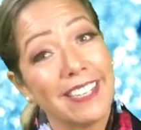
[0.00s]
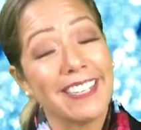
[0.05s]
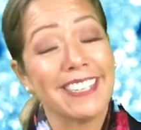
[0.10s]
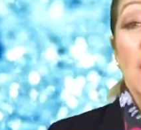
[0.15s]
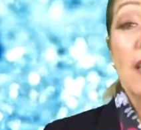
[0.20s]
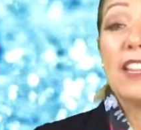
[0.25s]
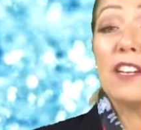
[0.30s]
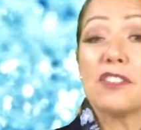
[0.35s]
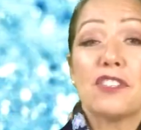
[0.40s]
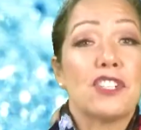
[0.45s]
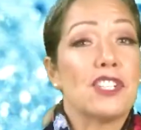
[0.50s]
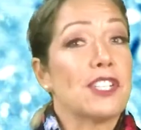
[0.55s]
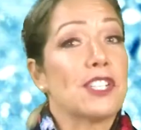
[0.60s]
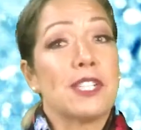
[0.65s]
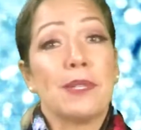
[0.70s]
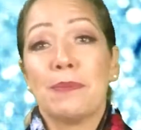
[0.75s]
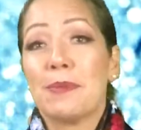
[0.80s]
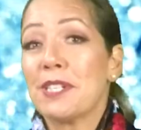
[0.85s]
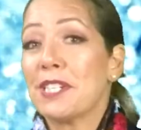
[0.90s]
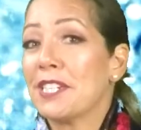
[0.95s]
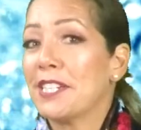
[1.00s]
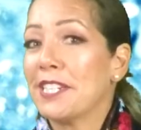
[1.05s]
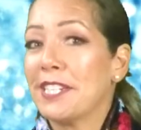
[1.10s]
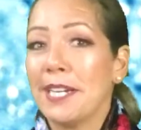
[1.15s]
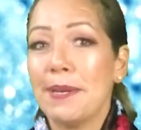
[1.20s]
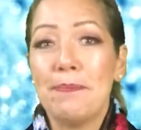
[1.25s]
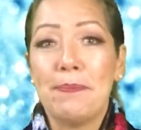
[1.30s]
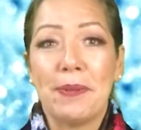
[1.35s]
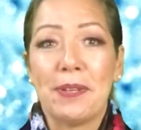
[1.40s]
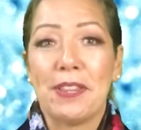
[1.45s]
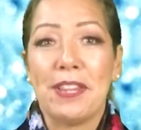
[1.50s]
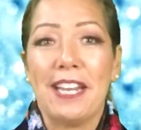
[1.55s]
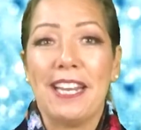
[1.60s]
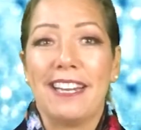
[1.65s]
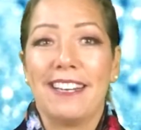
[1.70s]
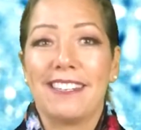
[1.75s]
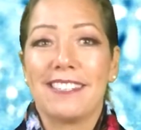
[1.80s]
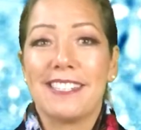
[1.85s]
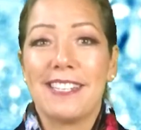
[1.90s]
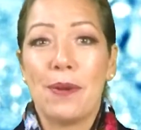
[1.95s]
There's just some simple
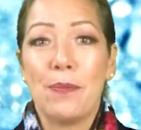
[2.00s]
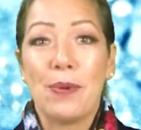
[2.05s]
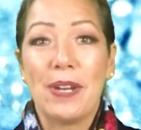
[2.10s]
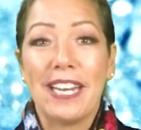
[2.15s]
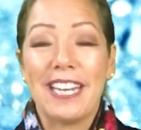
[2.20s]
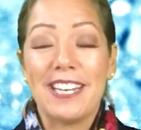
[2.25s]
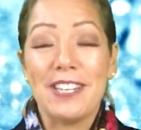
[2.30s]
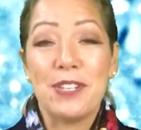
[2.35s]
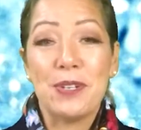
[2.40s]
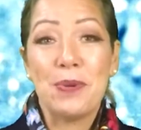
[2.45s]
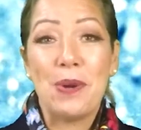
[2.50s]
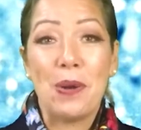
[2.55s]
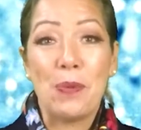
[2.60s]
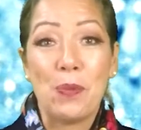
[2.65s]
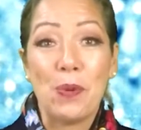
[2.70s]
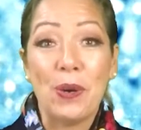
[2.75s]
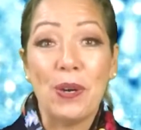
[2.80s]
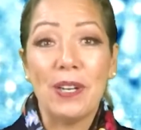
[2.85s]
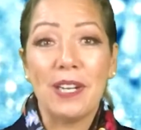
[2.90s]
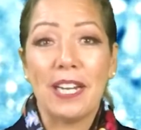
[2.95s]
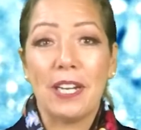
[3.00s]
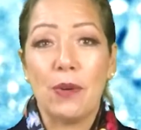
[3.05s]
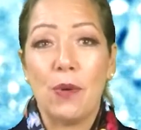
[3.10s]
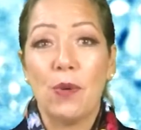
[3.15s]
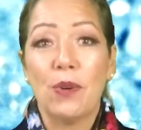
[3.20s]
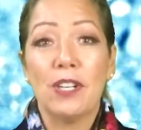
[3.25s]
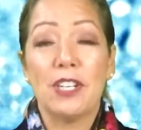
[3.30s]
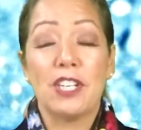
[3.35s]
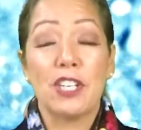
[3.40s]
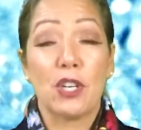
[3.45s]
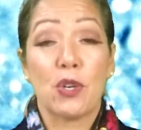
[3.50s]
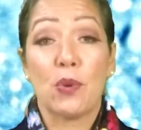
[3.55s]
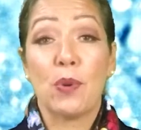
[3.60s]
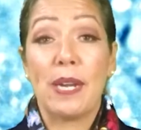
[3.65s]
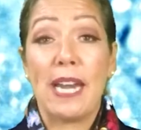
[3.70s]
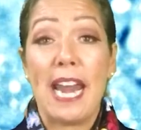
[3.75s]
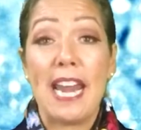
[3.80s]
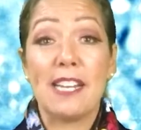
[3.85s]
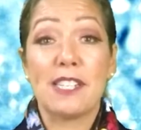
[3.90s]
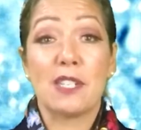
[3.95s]
things that we can do at work in order to
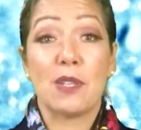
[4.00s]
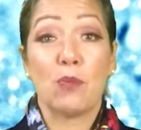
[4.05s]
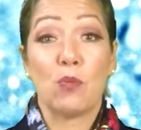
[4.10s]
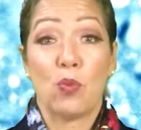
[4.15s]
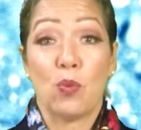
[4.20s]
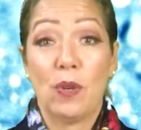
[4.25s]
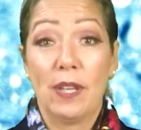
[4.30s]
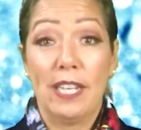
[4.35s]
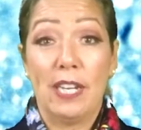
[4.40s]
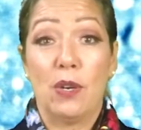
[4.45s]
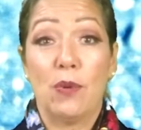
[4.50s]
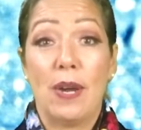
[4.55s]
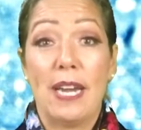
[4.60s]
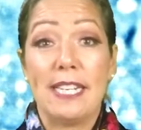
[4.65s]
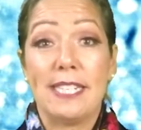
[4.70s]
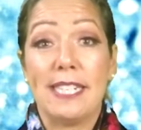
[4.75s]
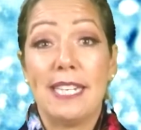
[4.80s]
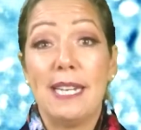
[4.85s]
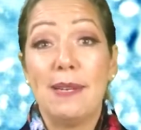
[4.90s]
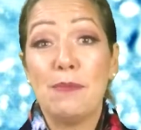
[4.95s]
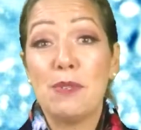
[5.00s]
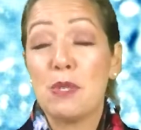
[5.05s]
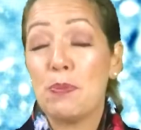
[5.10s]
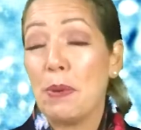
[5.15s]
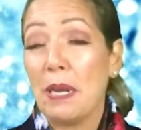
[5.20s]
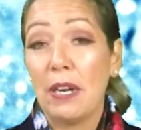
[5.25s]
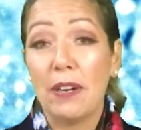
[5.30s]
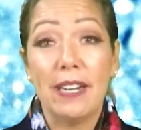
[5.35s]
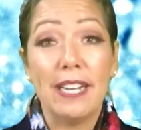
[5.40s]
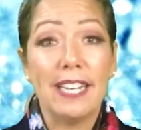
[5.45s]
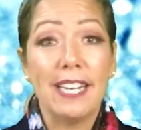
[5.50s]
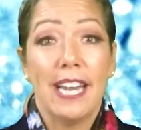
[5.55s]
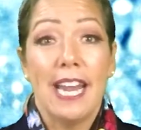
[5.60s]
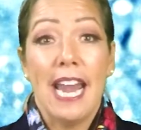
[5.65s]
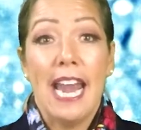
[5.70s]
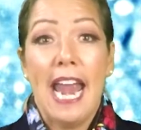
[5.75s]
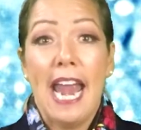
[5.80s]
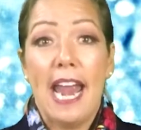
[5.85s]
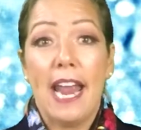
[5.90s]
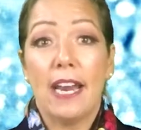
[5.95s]
create some really great team spirit
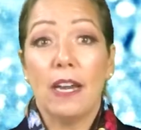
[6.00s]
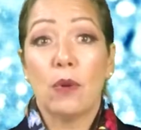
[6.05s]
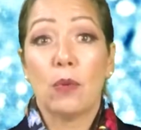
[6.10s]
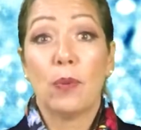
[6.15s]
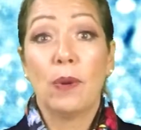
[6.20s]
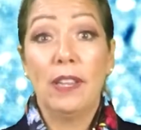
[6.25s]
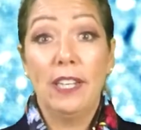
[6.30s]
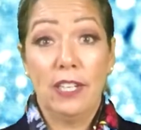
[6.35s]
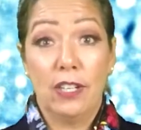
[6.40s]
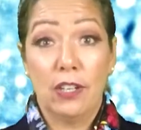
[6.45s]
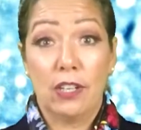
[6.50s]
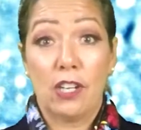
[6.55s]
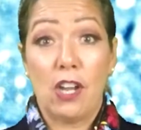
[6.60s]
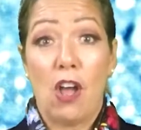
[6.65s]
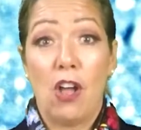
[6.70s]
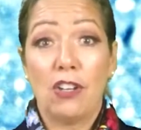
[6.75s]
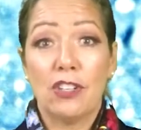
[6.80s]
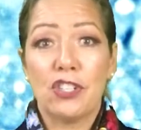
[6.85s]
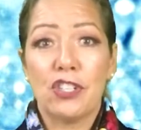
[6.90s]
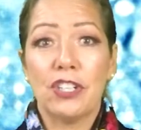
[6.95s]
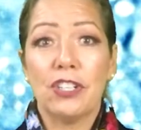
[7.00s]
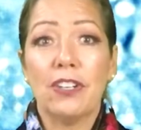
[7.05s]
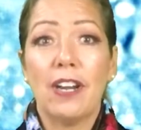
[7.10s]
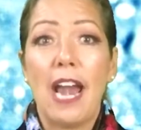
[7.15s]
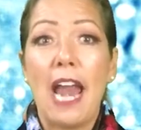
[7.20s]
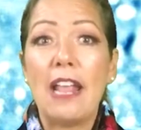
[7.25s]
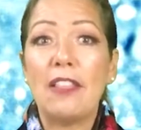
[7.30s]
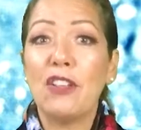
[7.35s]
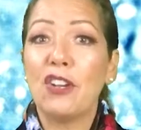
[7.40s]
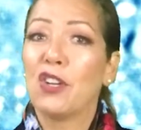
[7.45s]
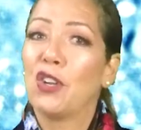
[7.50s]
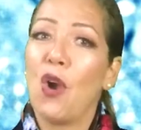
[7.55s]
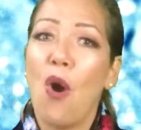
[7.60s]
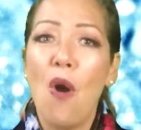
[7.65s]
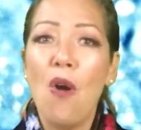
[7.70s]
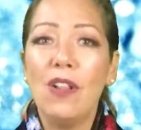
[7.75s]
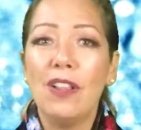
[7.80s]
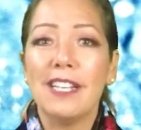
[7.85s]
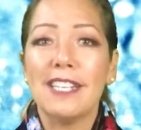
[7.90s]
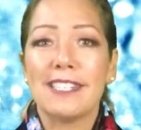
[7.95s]
and a really good culture, and the
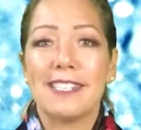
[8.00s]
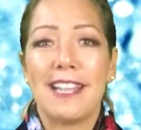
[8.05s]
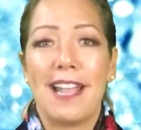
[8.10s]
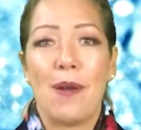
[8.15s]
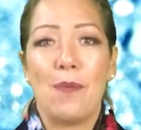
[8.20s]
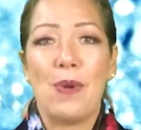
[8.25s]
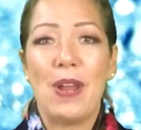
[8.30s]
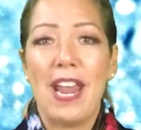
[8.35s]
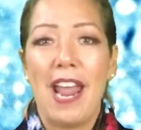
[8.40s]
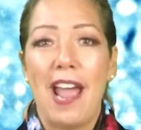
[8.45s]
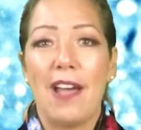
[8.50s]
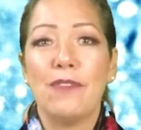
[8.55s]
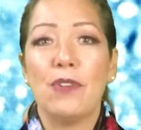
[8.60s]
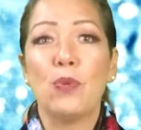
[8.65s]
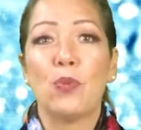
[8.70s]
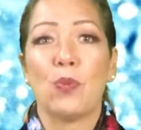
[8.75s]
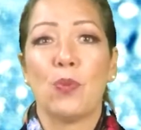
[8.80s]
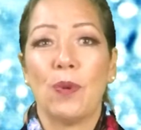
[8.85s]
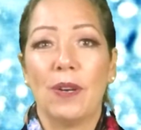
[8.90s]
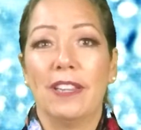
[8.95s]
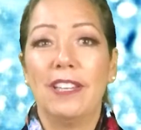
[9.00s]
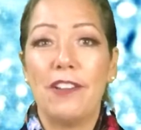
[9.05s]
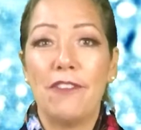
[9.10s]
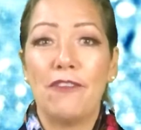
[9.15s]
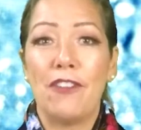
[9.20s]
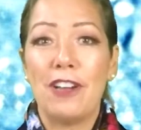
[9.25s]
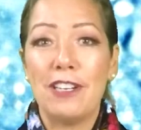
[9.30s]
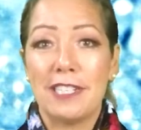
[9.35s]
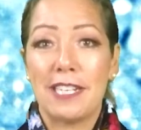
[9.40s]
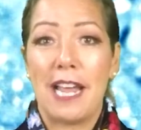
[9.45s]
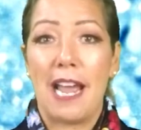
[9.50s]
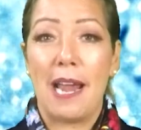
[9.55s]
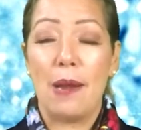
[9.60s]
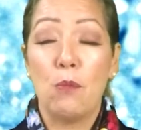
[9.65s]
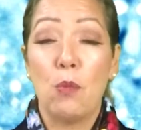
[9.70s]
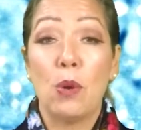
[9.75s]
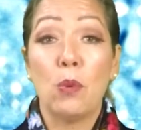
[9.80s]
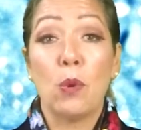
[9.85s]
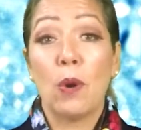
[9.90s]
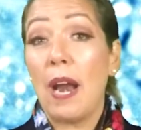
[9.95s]
goal is that we have a really fun time
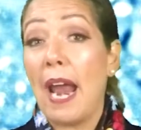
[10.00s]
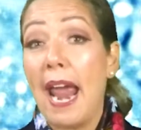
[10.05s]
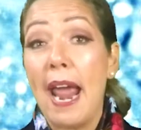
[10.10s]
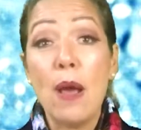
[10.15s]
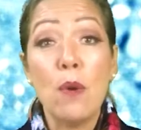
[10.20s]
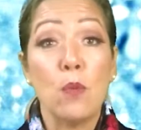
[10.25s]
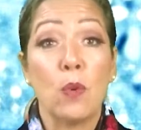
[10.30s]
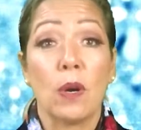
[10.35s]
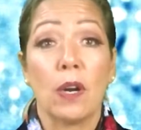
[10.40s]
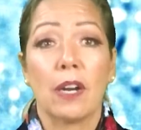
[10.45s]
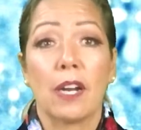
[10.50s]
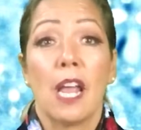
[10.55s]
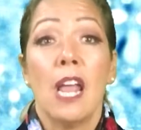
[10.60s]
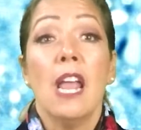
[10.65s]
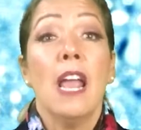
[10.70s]
when we're at work.